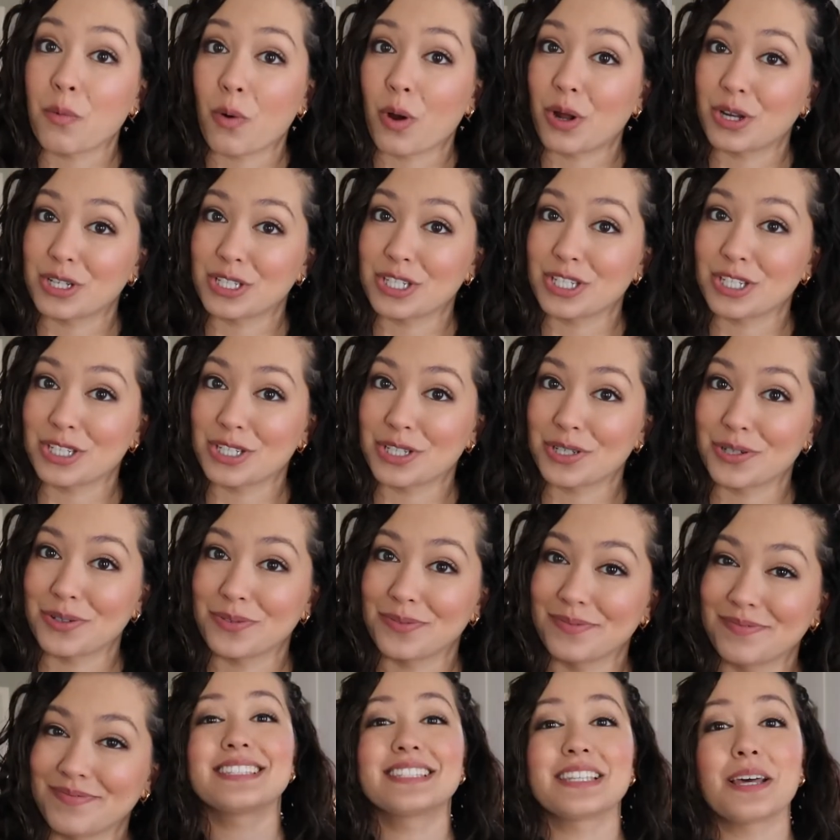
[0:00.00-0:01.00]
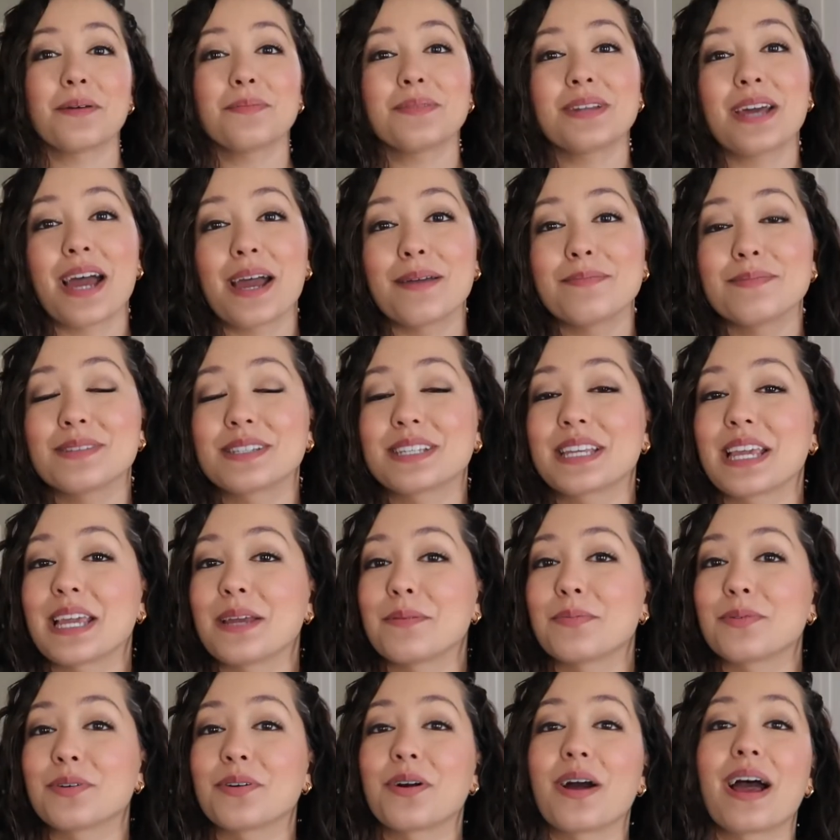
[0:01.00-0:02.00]
want to do. Sometimes
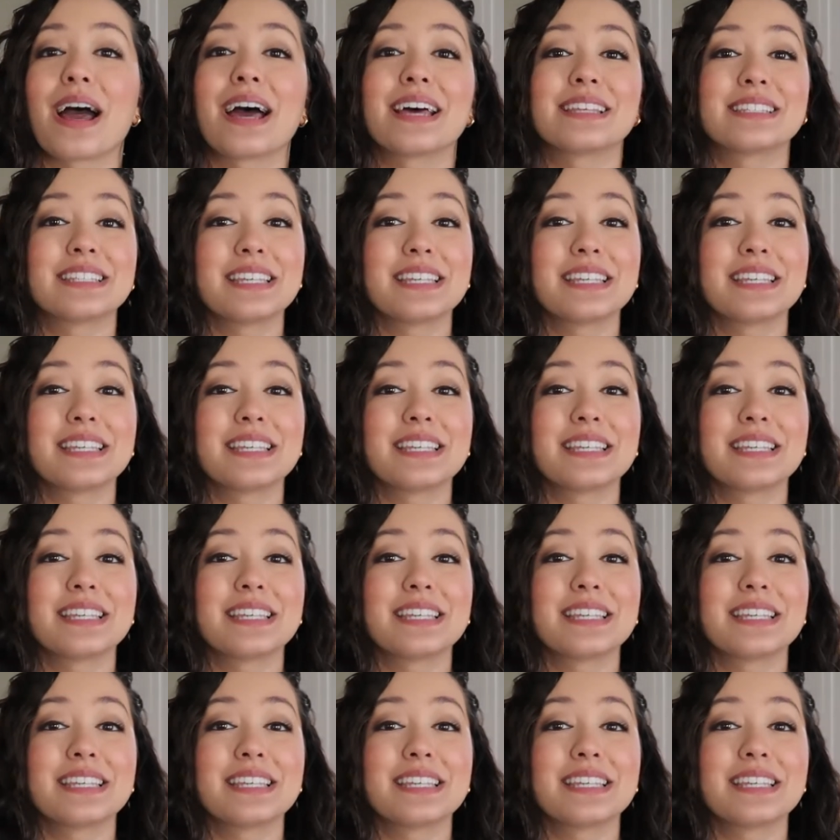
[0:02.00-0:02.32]
Gabriel has